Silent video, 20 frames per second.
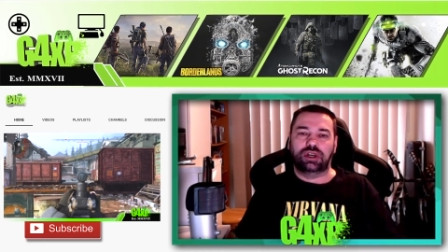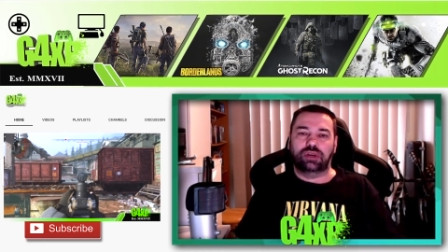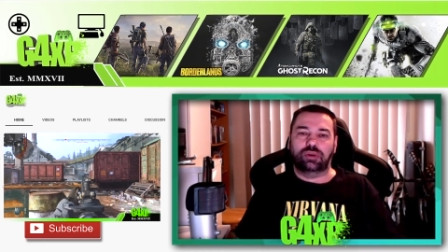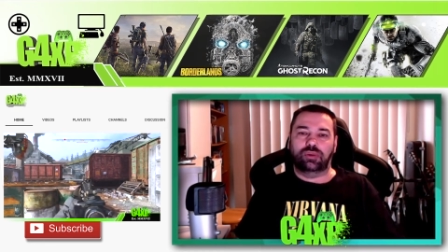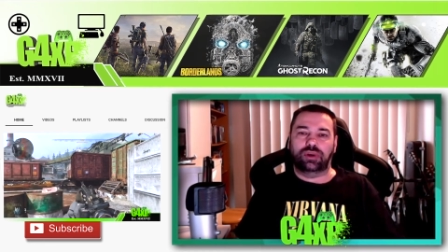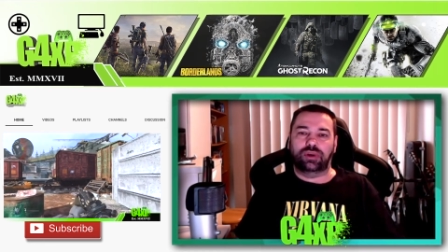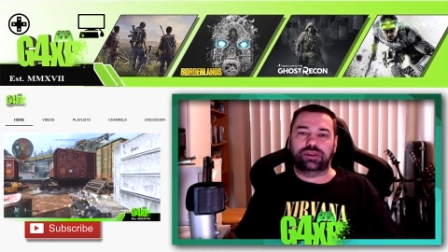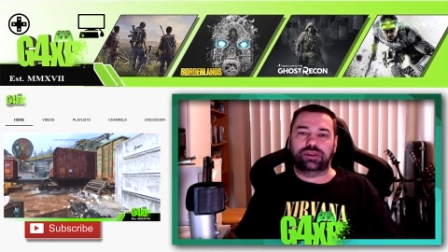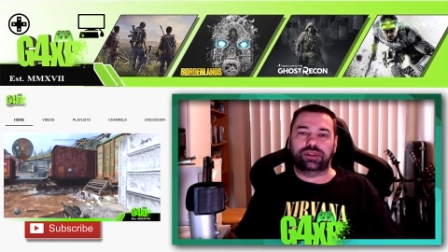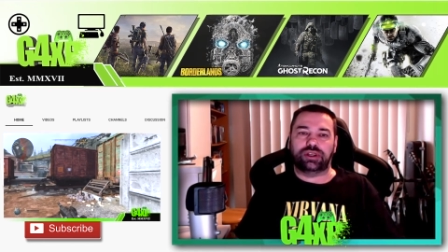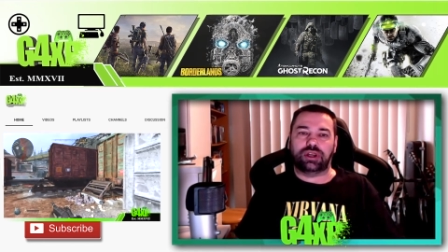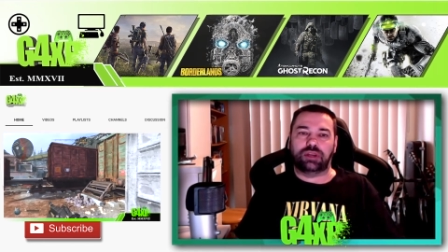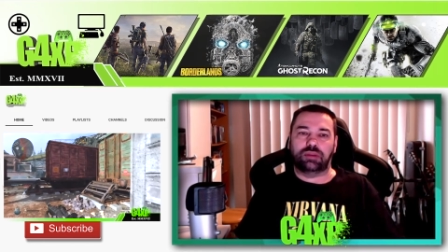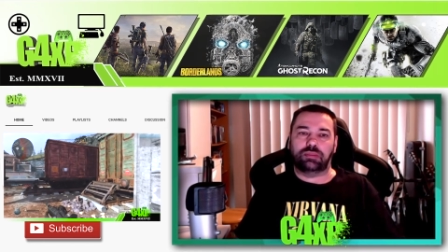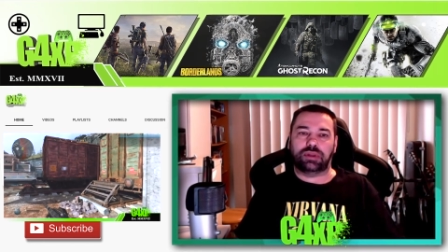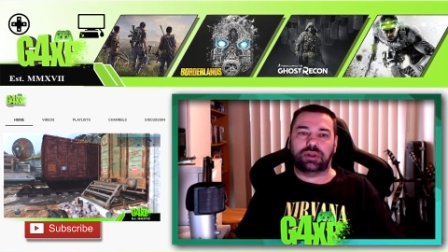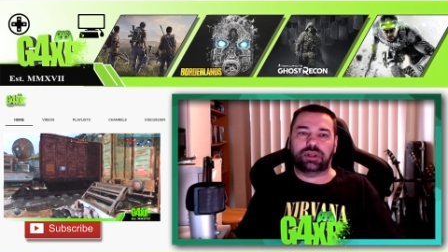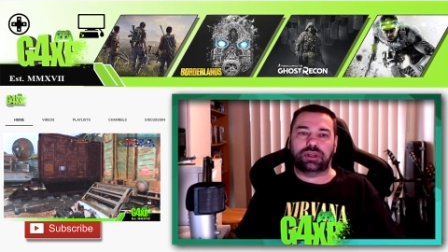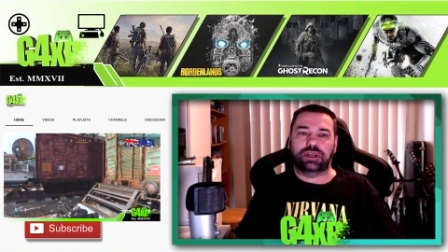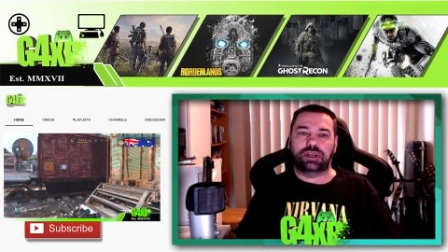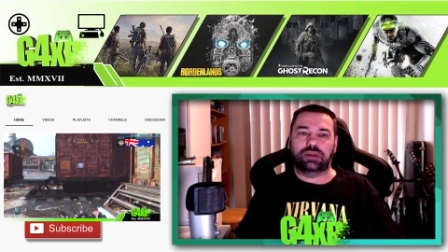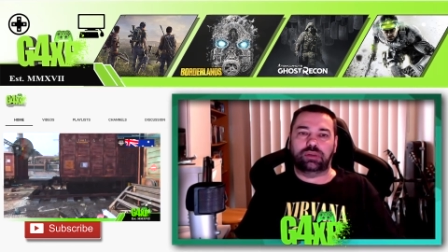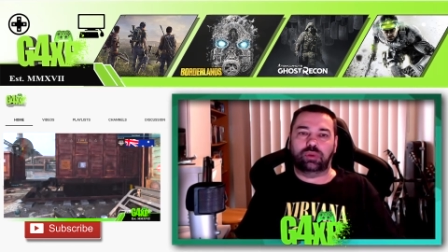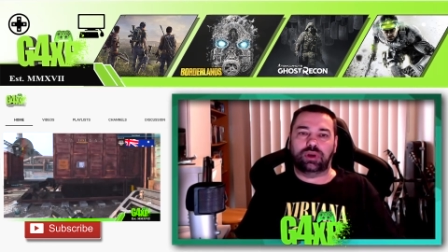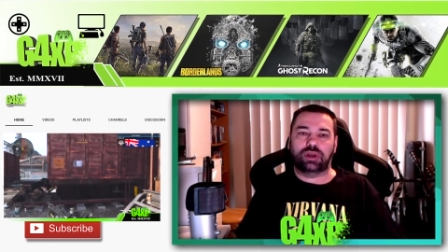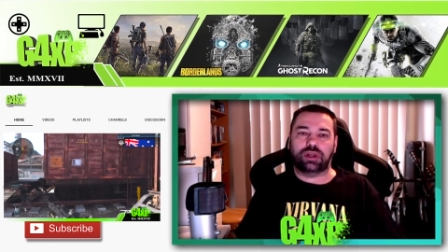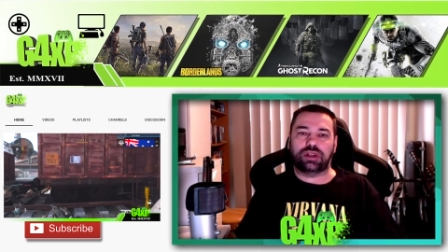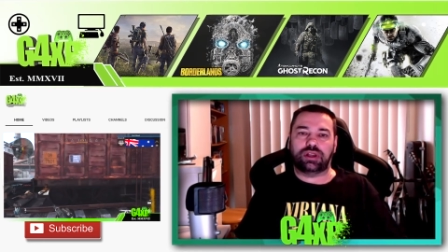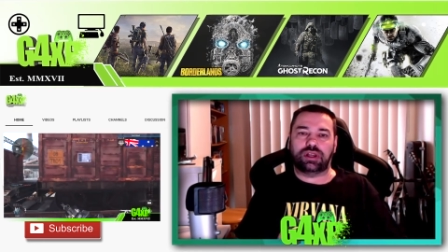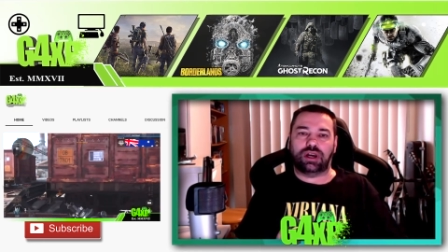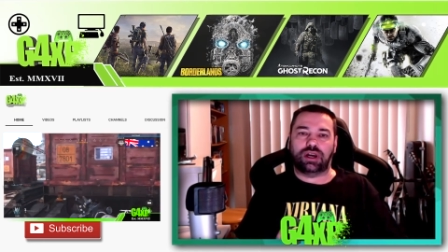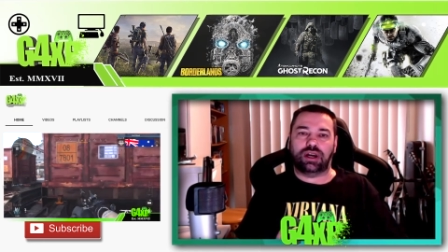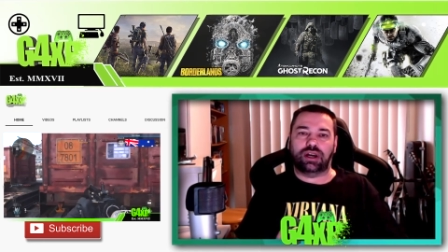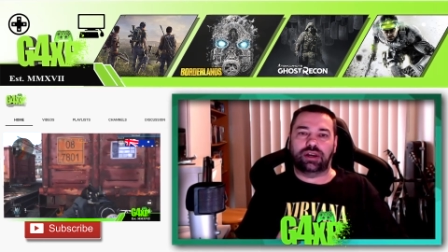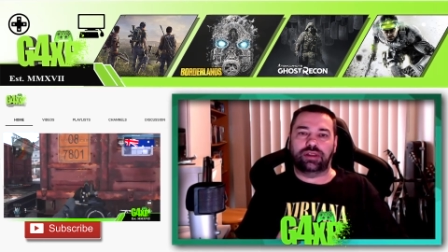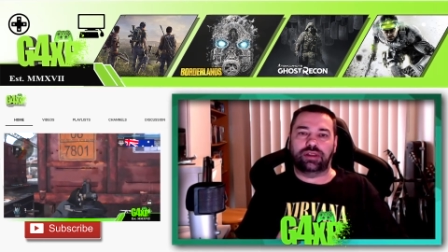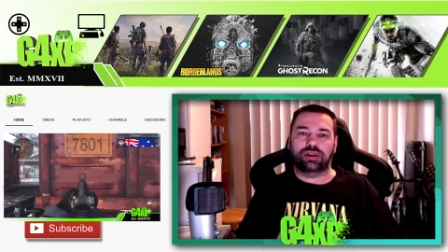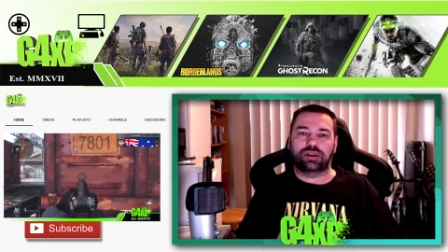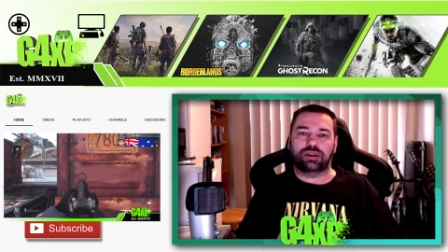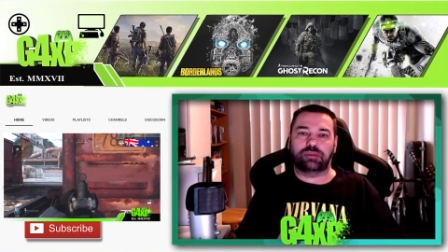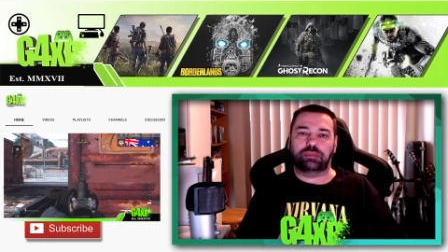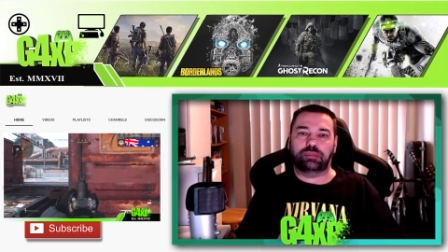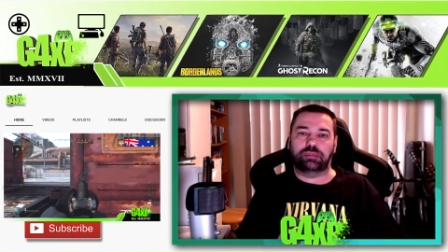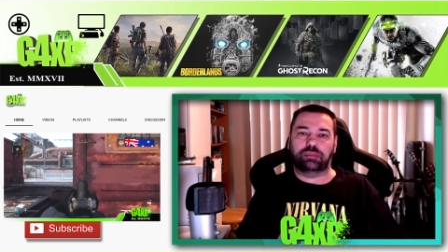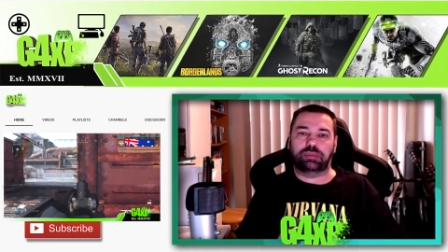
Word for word: where you can play with either